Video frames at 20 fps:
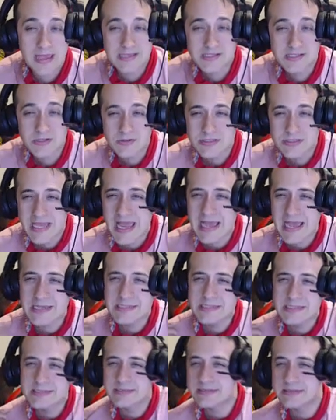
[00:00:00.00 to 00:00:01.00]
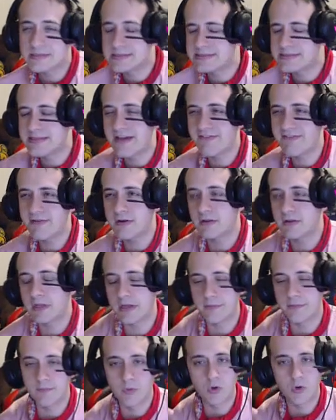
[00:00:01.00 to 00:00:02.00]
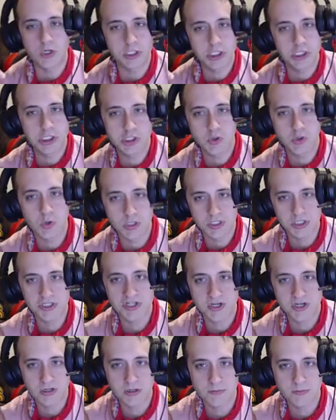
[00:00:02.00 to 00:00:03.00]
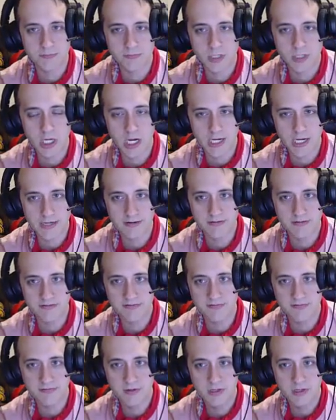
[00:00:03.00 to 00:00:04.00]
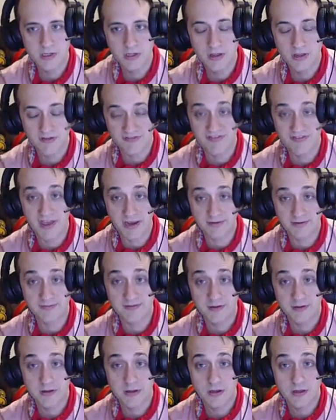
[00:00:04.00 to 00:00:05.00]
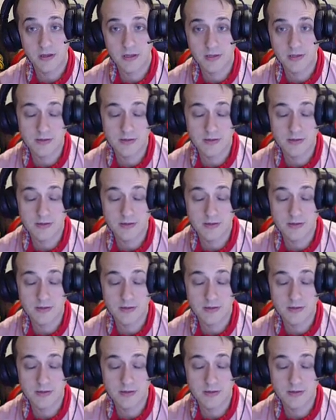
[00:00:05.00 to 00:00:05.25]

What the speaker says: Yeah, so tax is definitely a more short-term kind of effect.